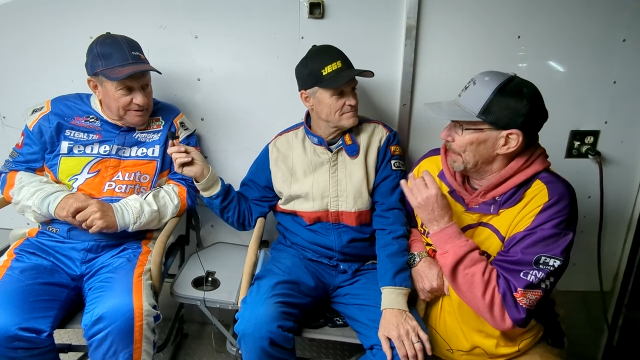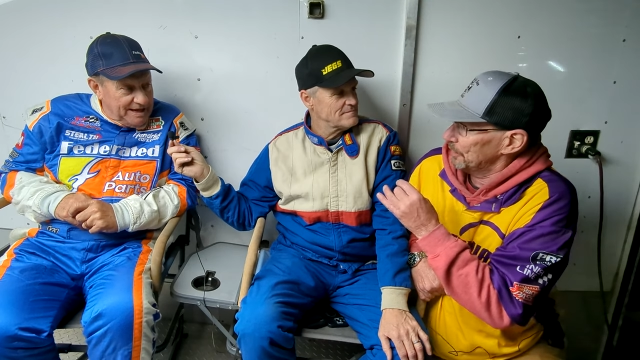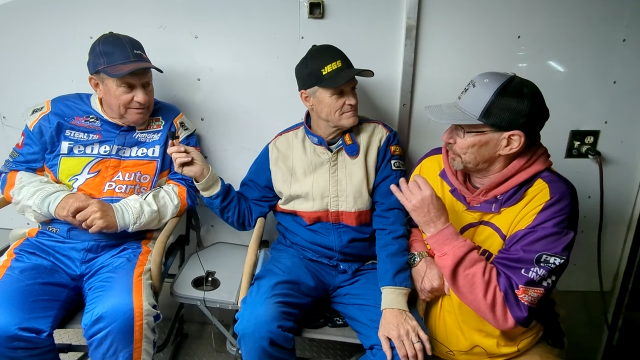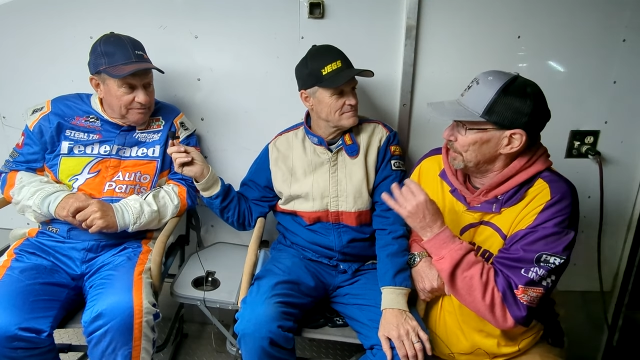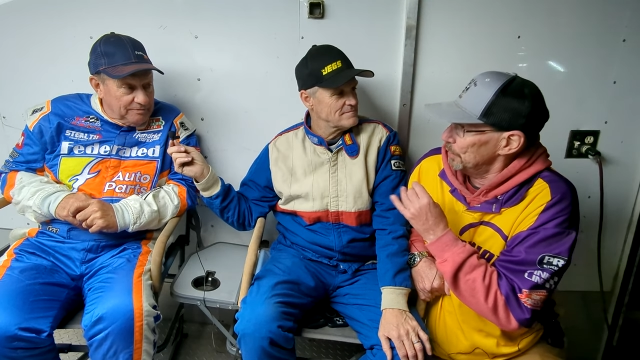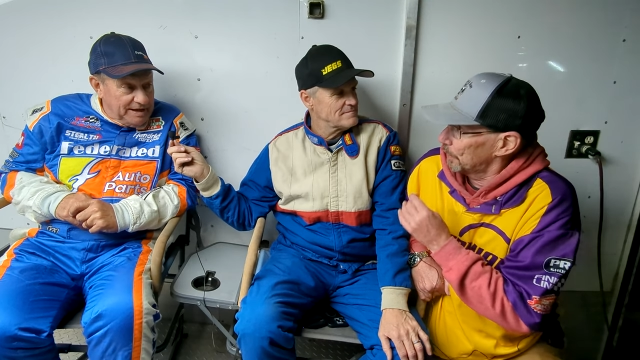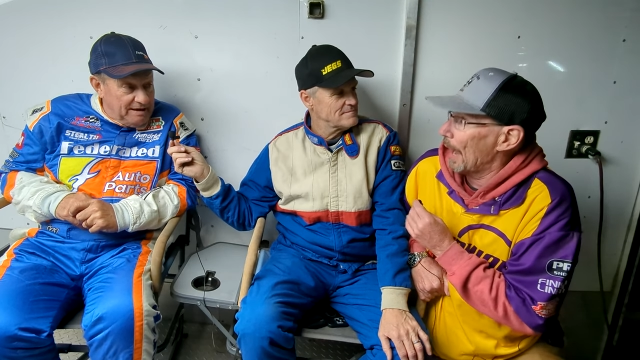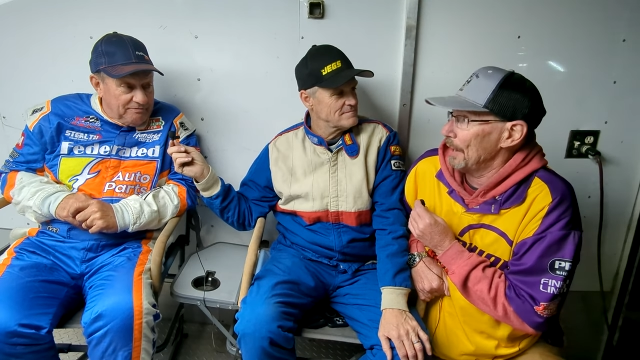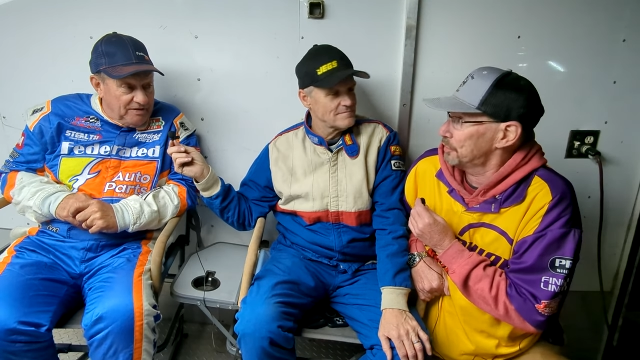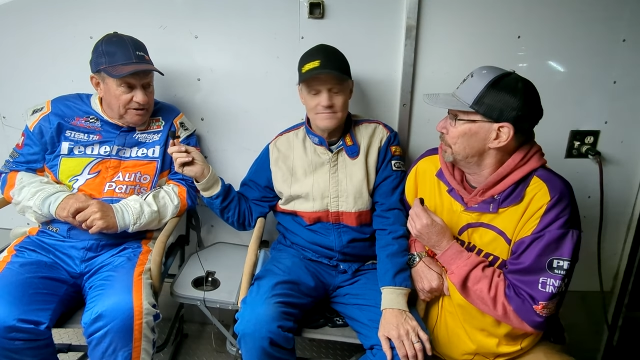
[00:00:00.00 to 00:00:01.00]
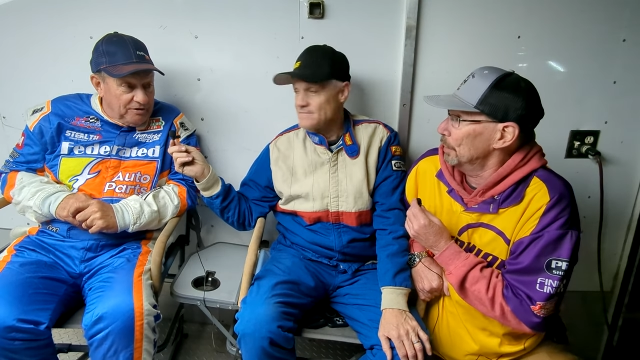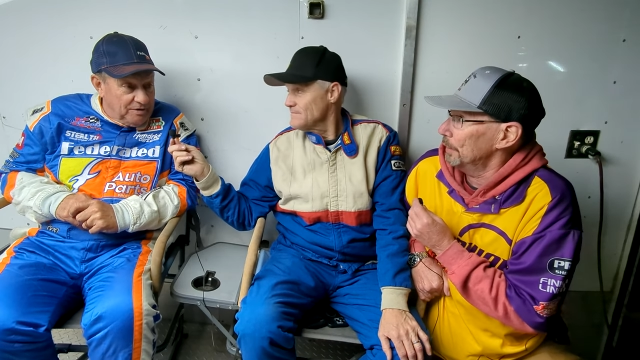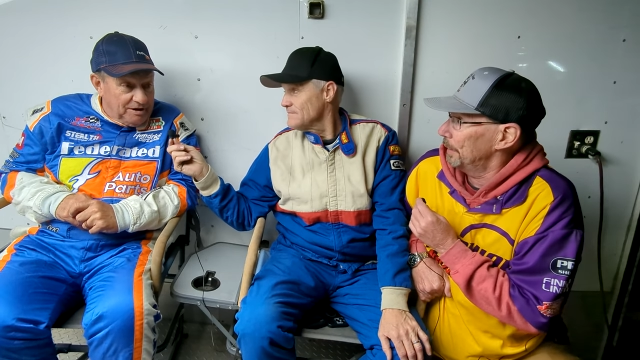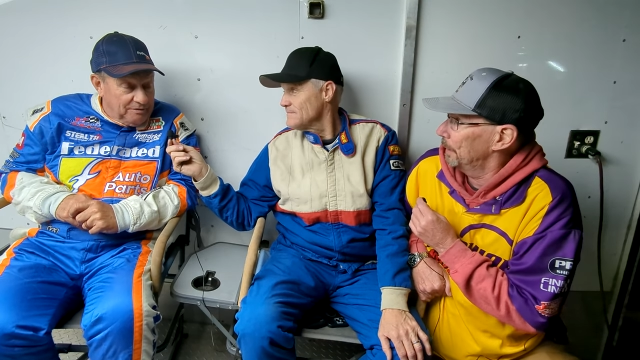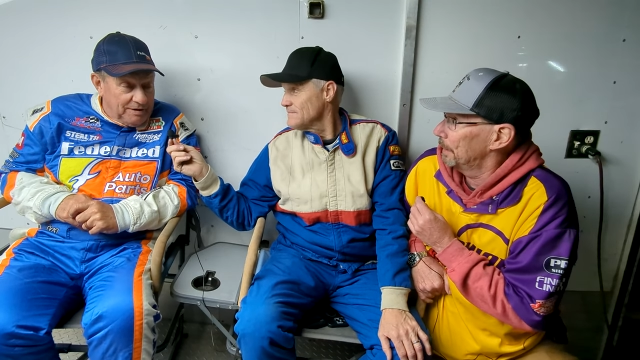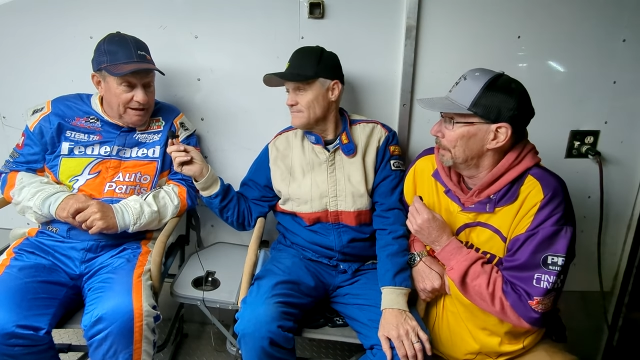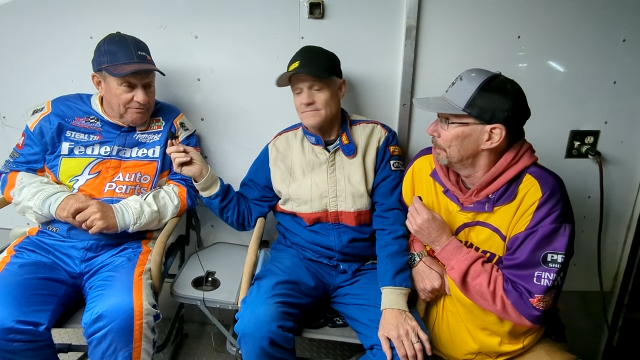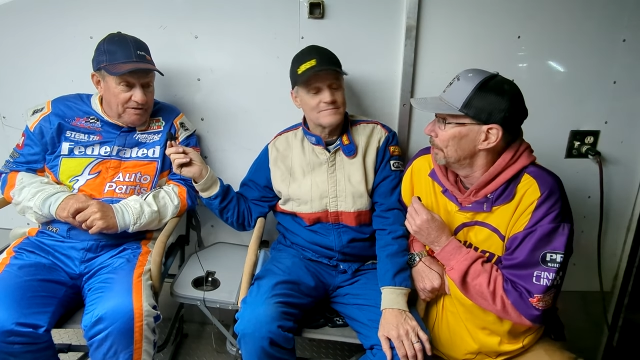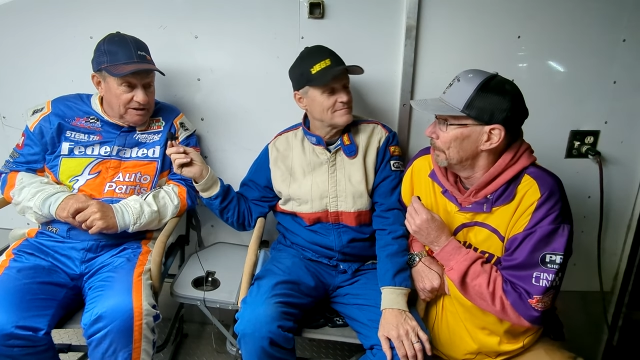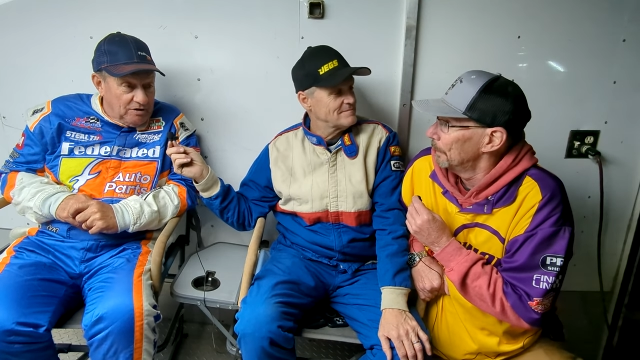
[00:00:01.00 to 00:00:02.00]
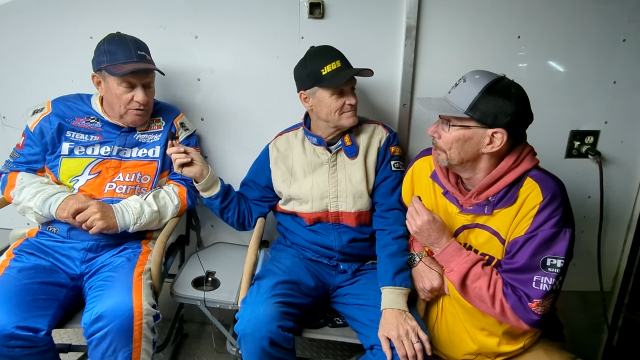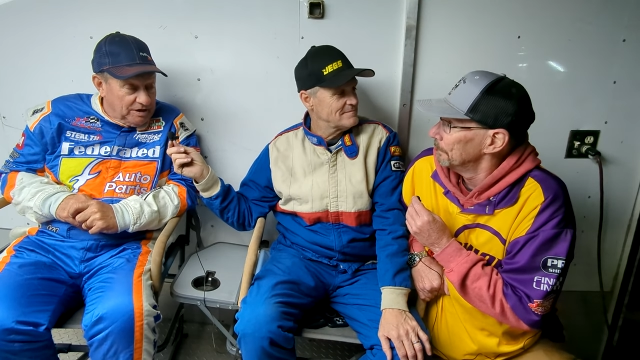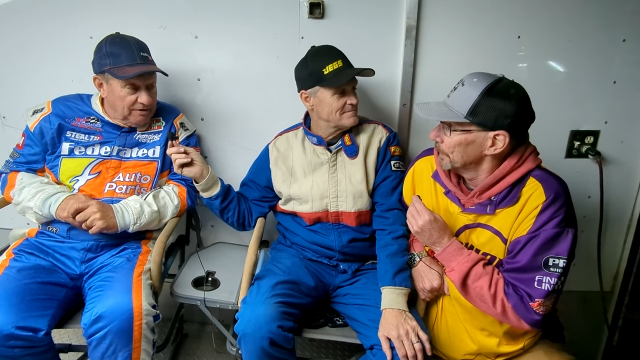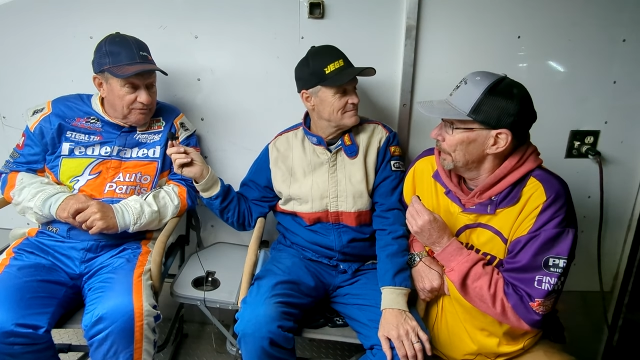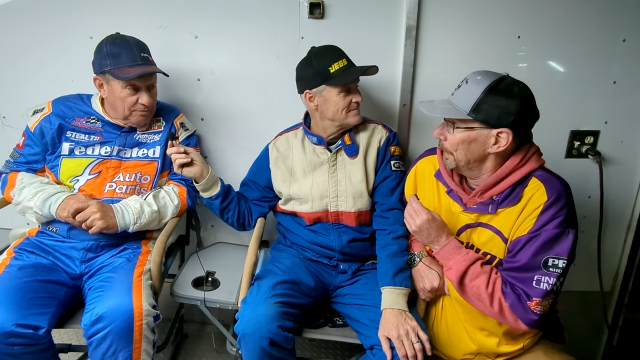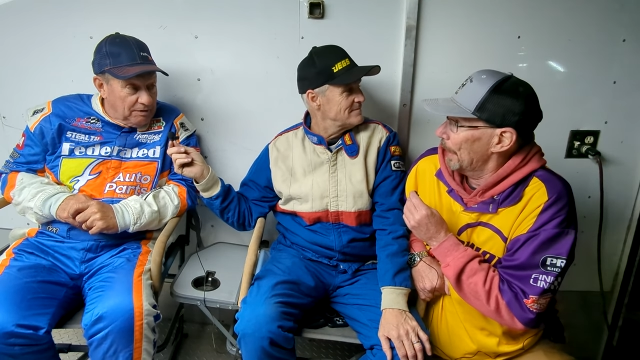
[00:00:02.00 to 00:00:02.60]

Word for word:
Speaker 1: when they see you guys doing it. We have fun going different.